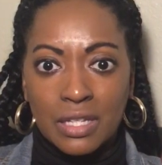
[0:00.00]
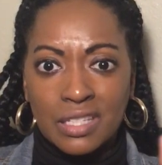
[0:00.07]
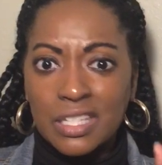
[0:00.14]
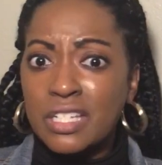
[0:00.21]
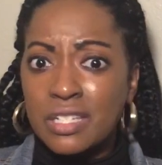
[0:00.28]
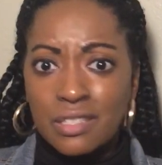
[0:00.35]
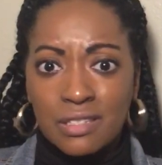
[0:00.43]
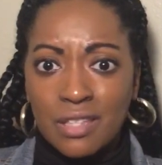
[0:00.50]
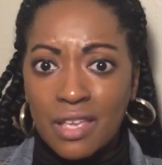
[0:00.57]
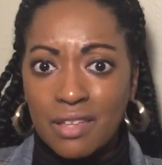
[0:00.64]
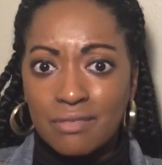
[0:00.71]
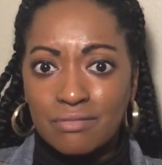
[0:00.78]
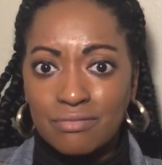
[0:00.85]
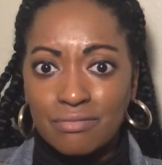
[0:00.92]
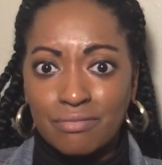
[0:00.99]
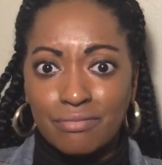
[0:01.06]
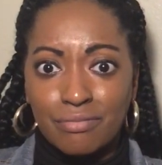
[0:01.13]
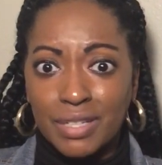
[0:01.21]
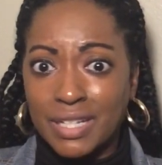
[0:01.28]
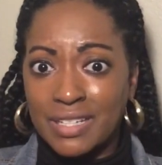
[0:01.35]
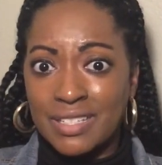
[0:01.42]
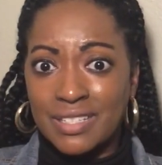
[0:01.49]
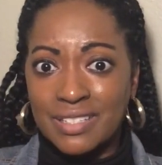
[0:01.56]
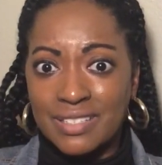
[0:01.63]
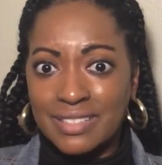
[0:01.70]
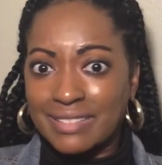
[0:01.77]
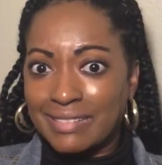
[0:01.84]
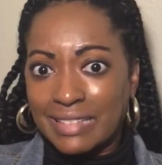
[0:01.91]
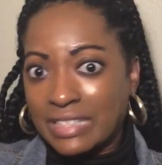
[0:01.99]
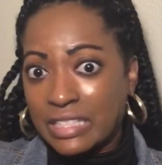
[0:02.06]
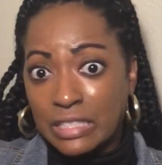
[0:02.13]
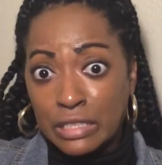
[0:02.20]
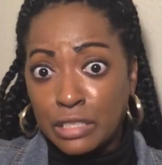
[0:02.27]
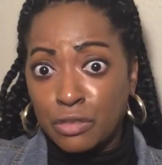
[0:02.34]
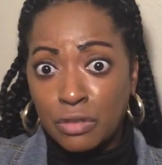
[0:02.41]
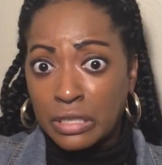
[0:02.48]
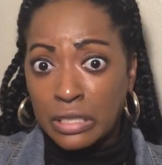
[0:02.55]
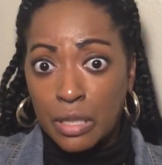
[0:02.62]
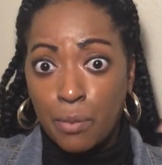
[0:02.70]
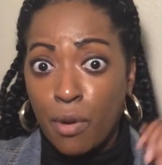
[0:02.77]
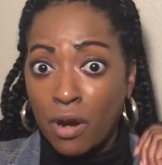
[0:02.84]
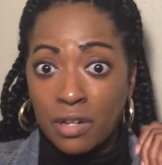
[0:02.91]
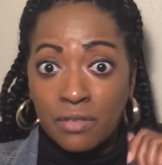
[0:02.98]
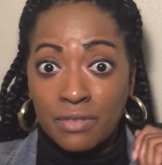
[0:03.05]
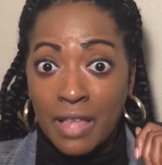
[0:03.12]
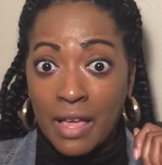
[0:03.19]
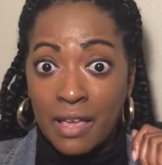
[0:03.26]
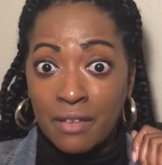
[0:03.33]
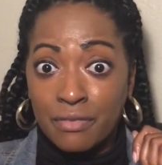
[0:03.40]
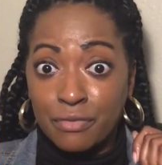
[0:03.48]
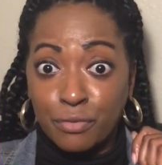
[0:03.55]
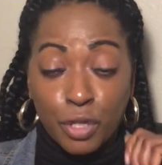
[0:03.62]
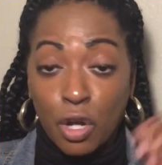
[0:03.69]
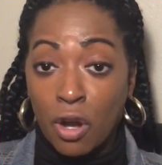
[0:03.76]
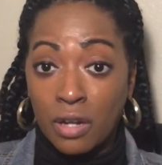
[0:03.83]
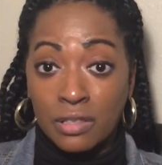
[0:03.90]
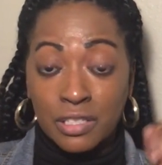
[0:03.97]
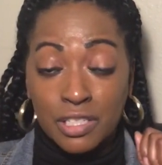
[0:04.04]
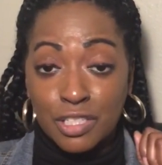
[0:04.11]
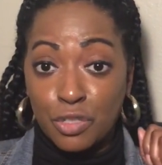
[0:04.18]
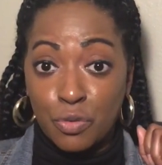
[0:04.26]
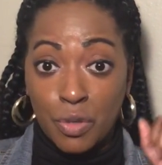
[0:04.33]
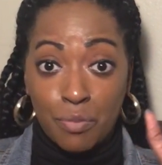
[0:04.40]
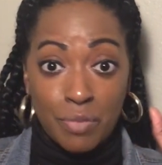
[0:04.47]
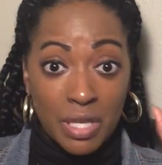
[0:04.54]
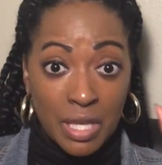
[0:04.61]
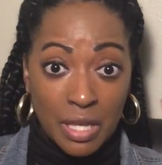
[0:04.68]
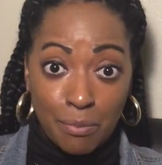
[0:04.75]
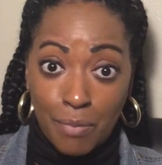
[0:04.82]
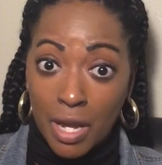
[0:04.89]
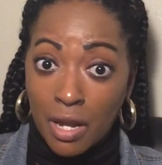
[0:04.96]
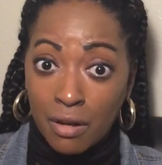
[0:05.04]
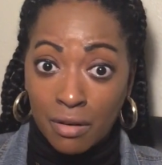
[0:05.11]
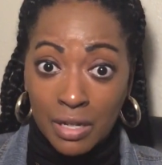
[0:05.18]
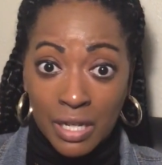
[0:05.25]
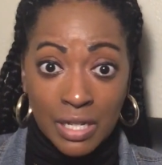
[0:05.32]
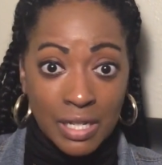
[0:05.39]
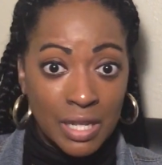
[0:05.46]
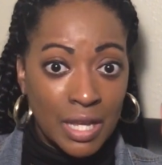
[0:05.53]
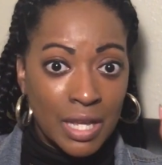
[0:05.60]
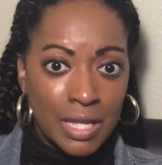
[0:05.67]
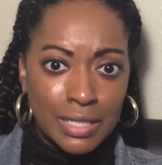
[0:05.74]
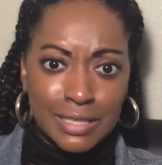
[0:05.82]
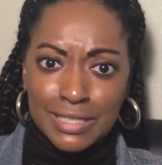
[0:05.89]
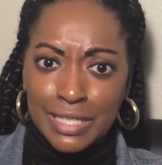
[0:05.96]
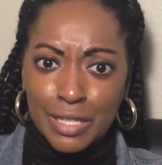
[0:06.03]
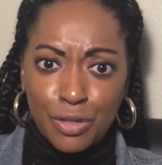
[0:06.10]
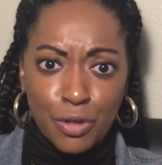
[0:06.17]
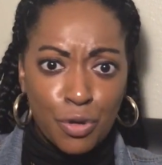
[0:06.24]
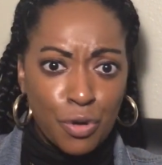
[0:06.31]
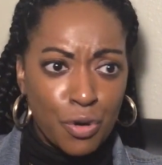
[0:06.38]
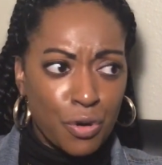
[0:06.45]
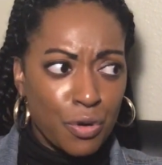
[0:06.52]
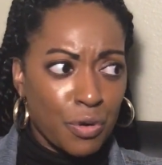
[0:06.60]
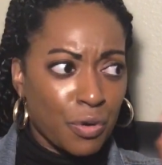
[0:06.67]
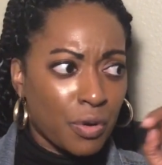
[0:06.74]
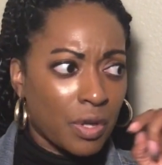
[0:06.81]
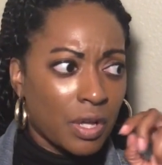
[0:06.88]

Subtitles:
kitchen set, because it's literally a part of life, regardless to him being married, single,